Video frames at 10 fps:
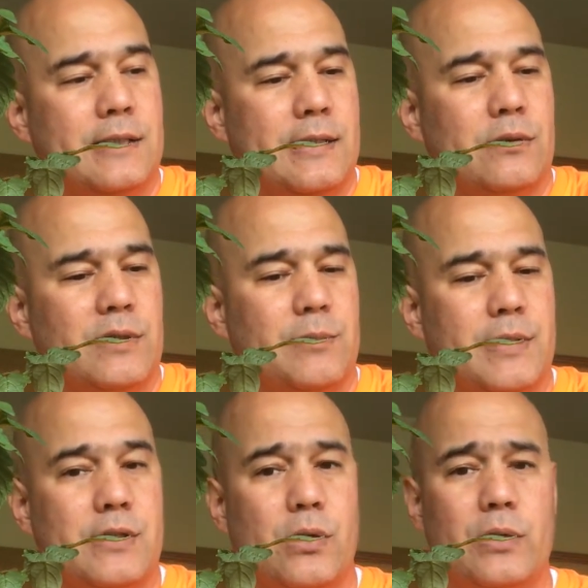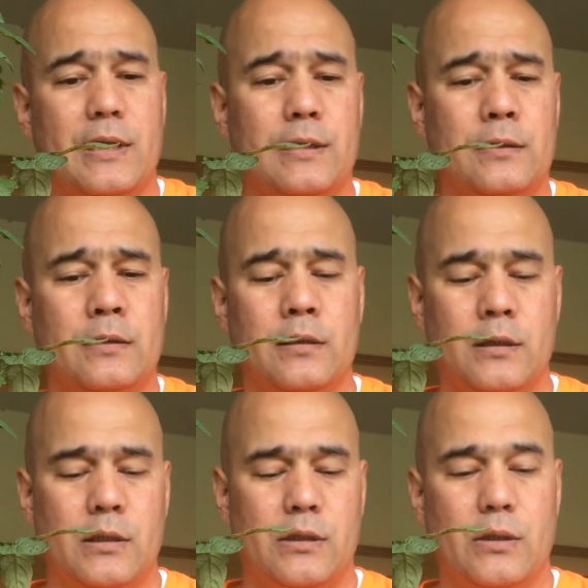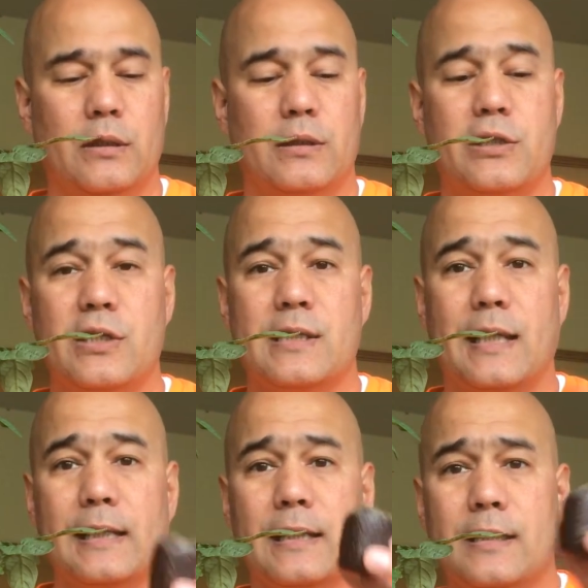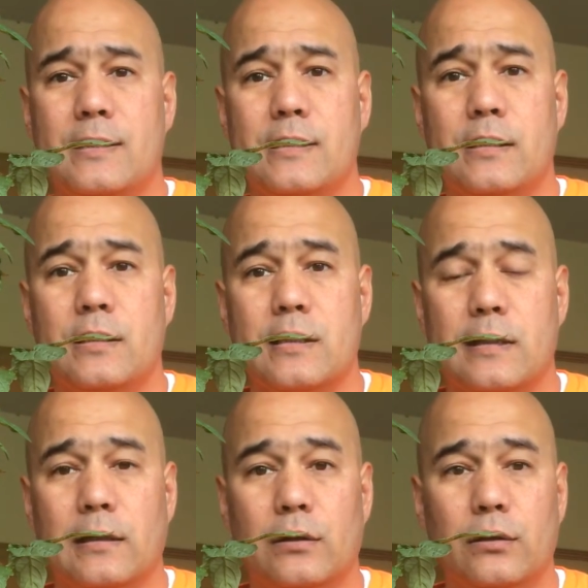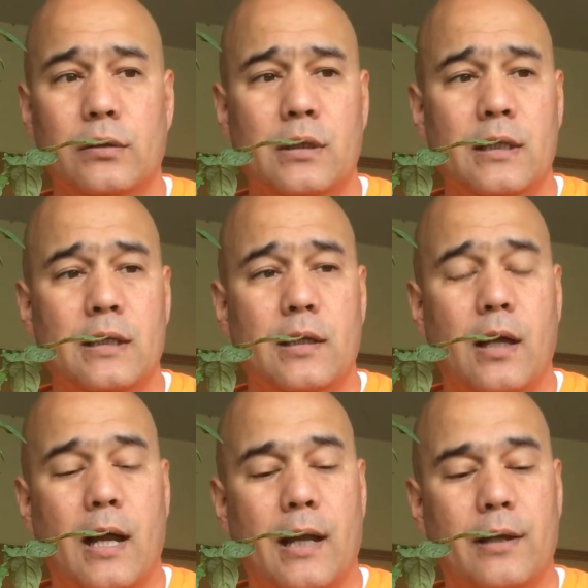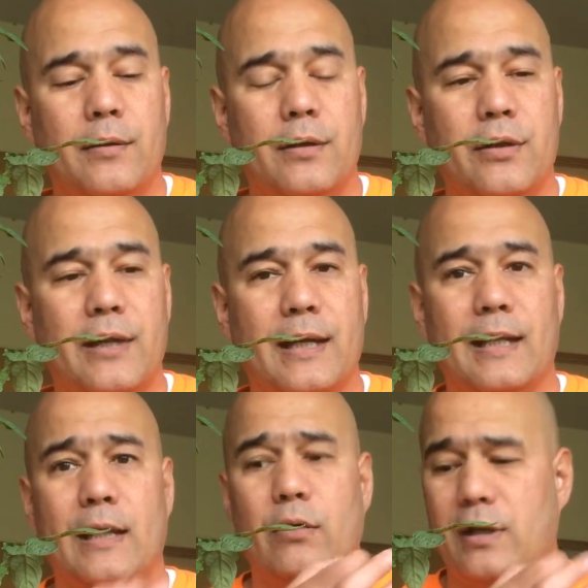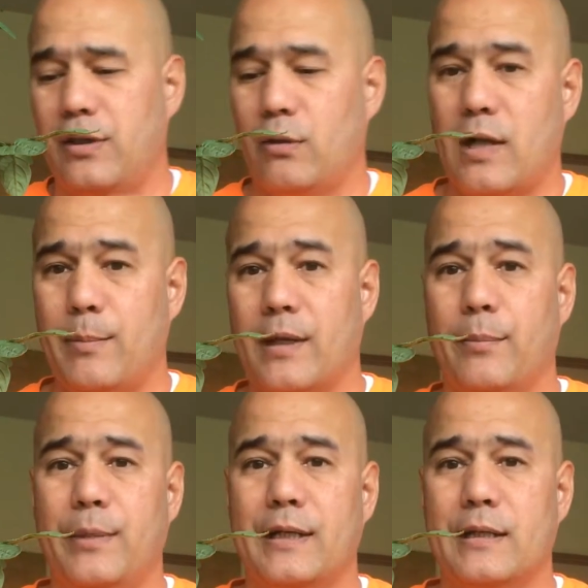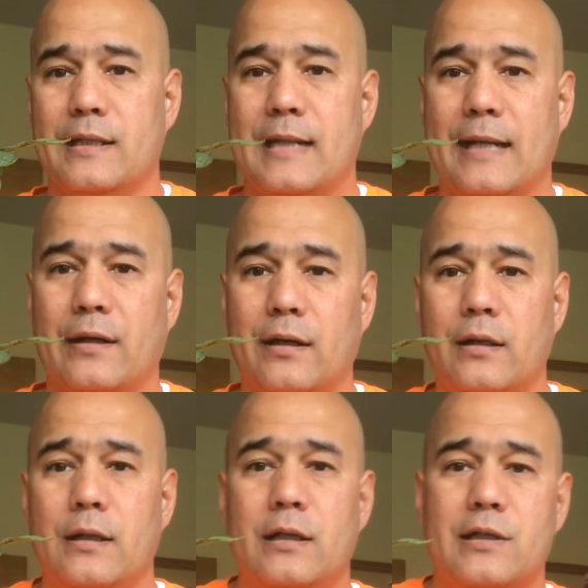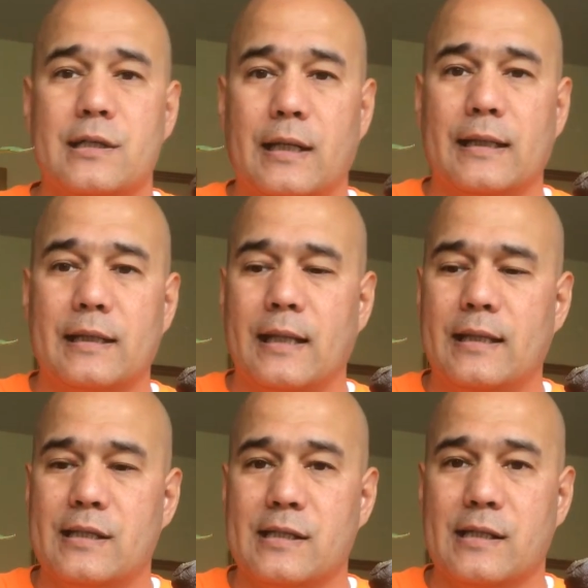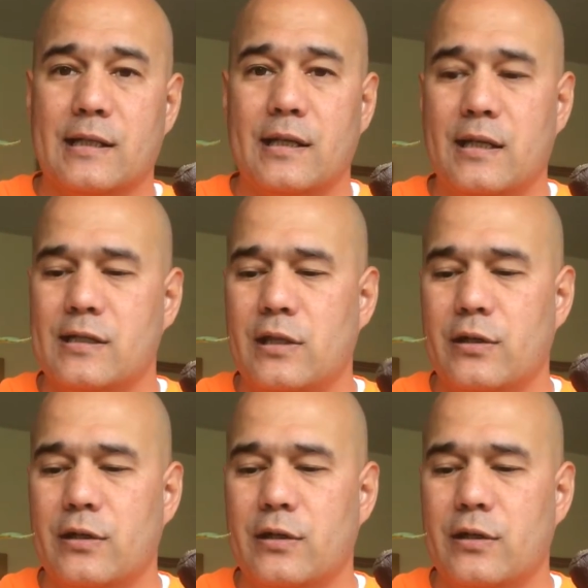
This one's been soaking, so it looks just like this, just a little thing, and they'll come in a big container just like that. This is in it.